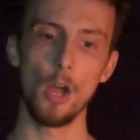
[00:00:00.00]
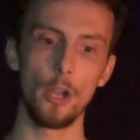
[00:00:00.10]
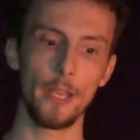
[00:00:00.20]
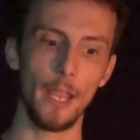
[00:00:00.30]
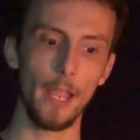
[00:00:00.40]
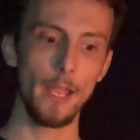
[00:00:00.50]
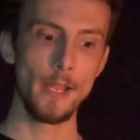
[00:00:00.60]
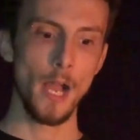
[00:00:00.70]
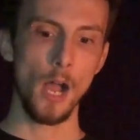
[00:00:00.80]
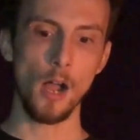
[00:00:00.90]
okay,
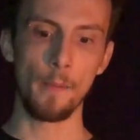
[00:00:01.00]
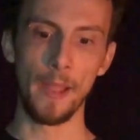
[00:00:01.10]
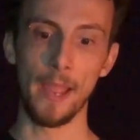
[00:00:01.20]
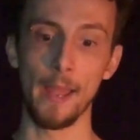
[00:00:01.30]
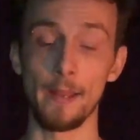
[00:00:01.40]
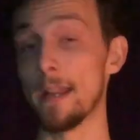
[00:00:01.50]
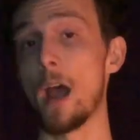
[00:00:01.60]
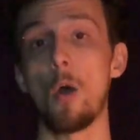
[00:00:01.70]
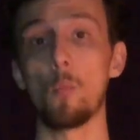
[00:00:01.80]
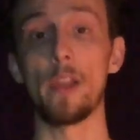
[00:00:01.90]
and
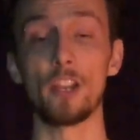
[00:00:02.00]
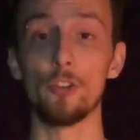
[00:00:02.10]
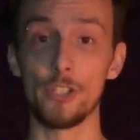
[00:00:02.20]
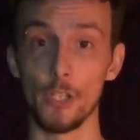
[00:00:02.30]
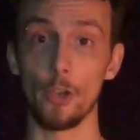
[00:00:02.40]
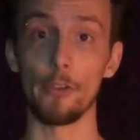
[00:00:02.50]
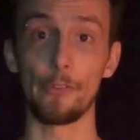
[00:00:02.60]
now we're good to go.